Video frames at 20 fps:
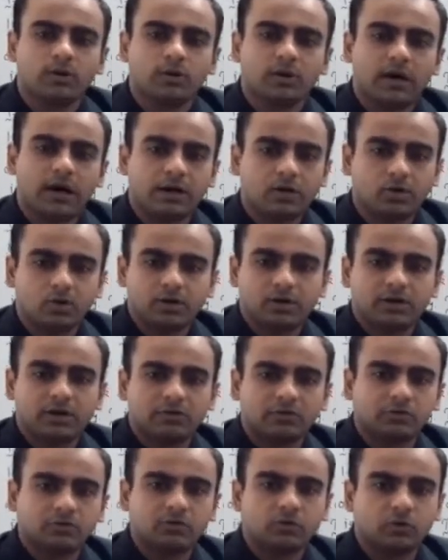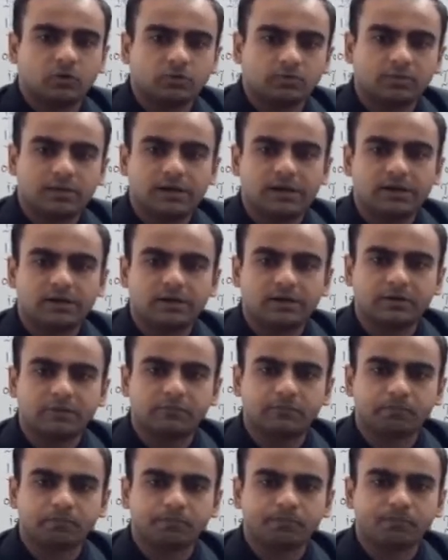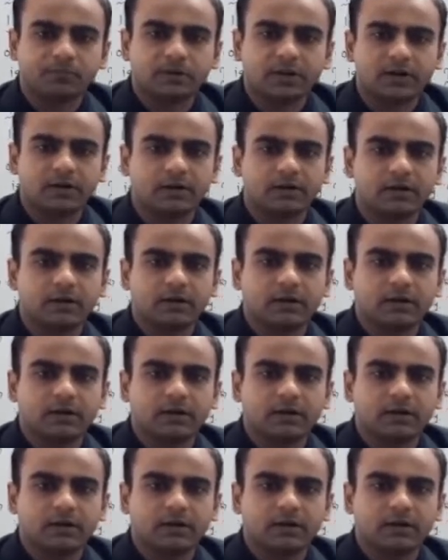are already sown by Italy, right?